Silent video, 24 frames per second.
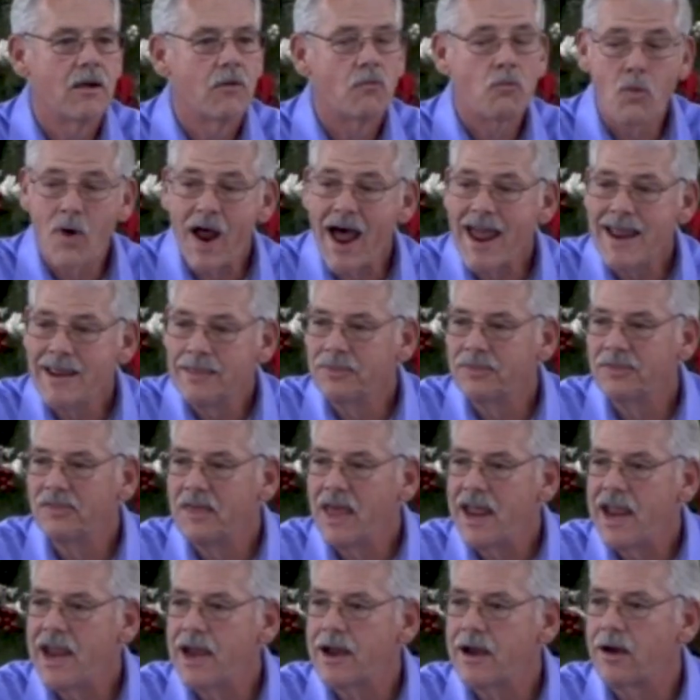Right
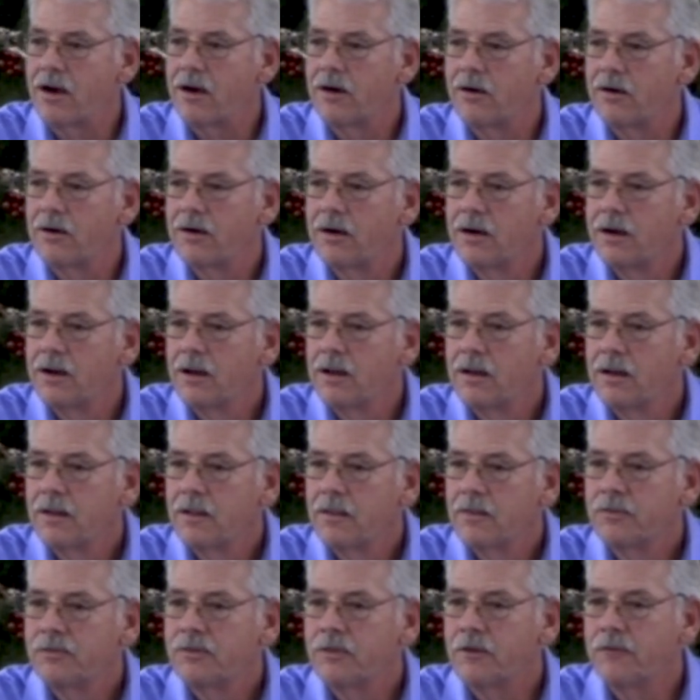there,
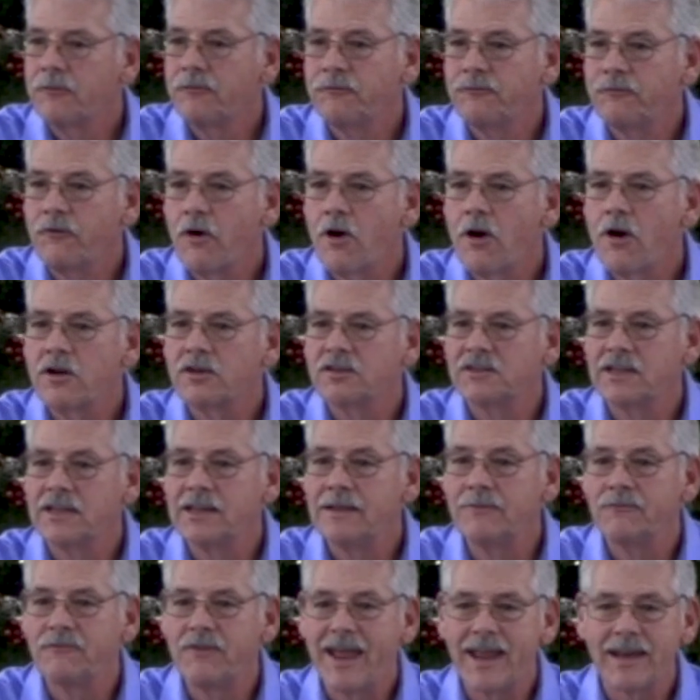the first
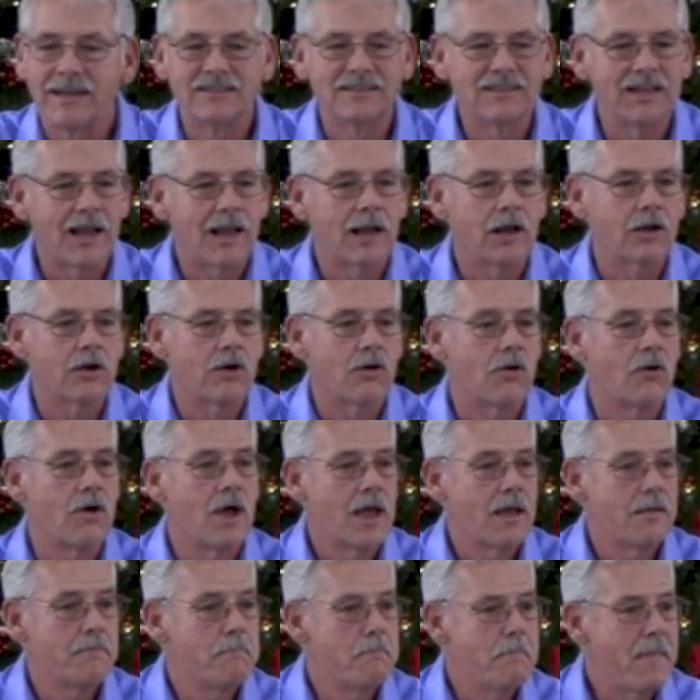evangelical
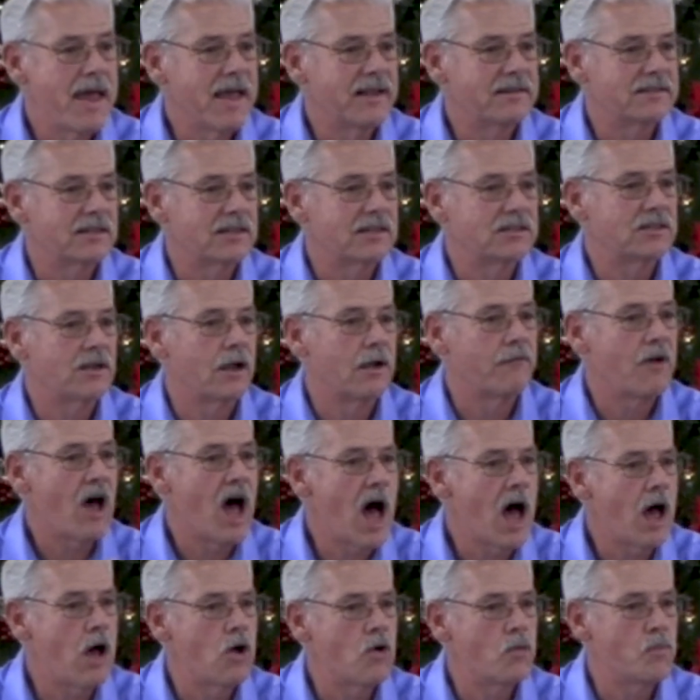message of
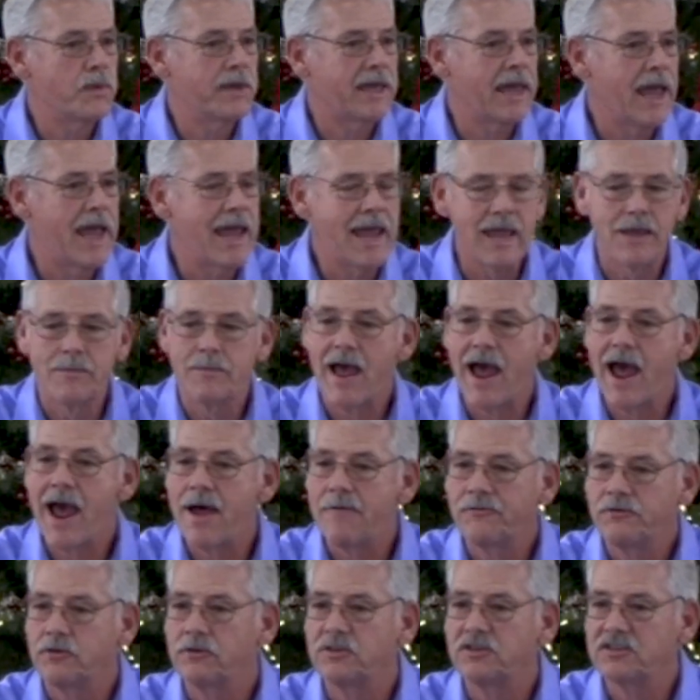hope came
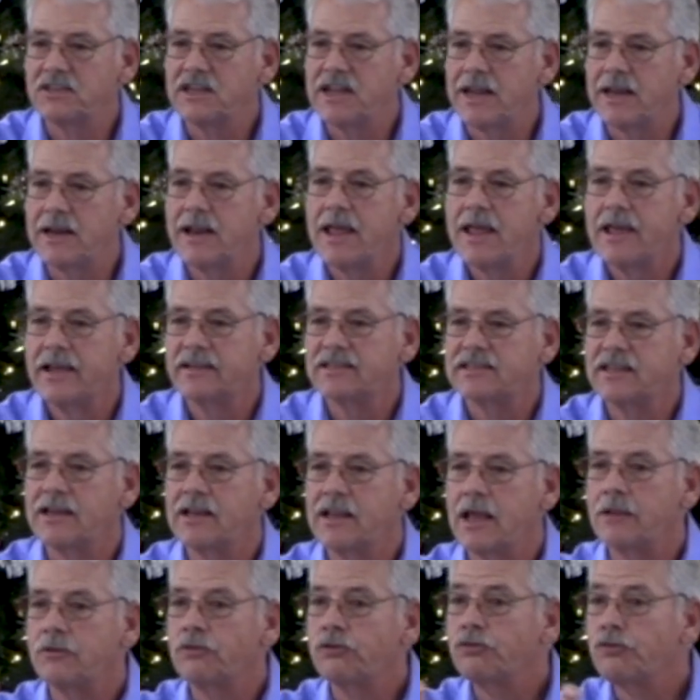after sin. It
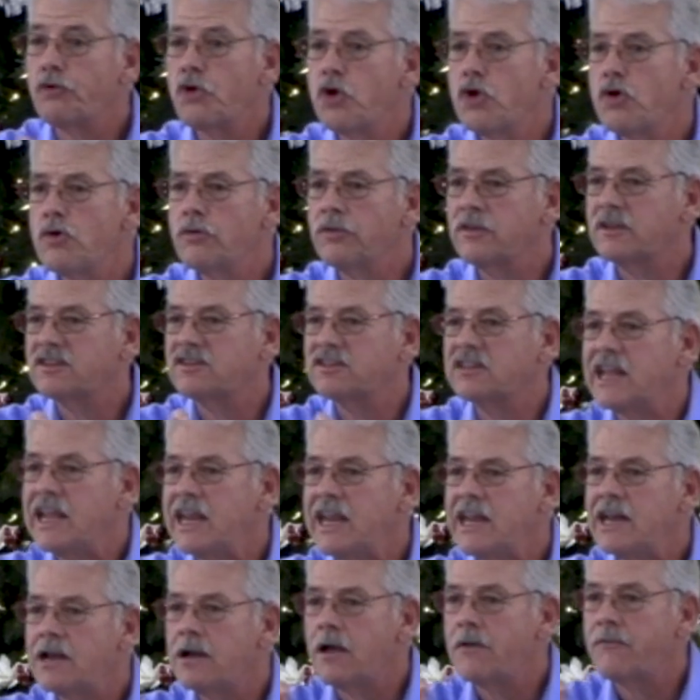said that through the
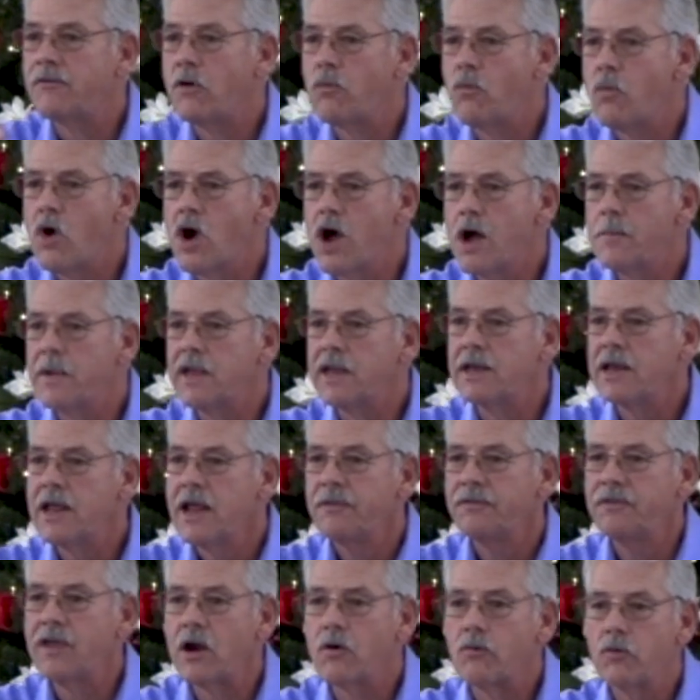seed of a woman,
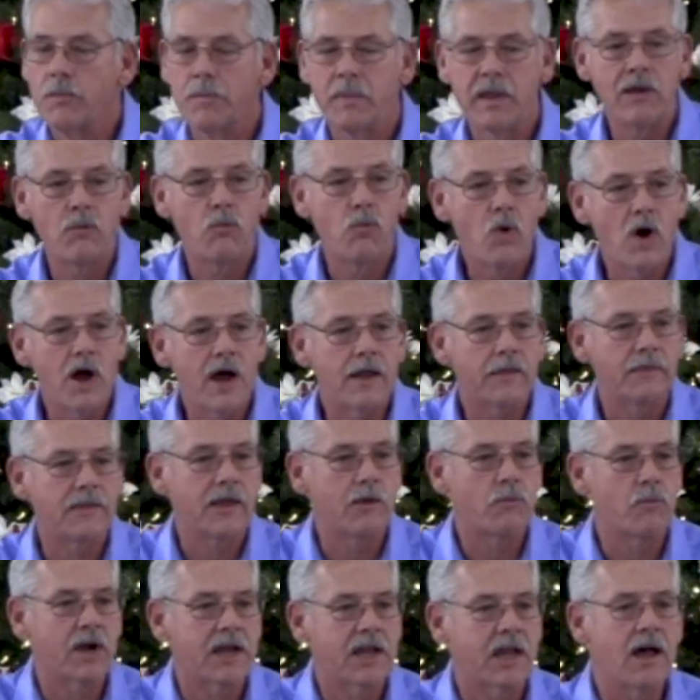there would be one
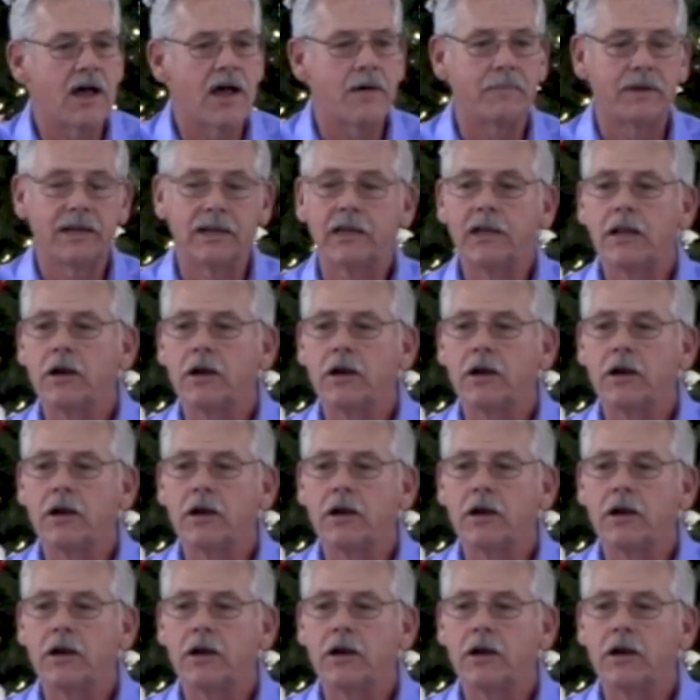that would come.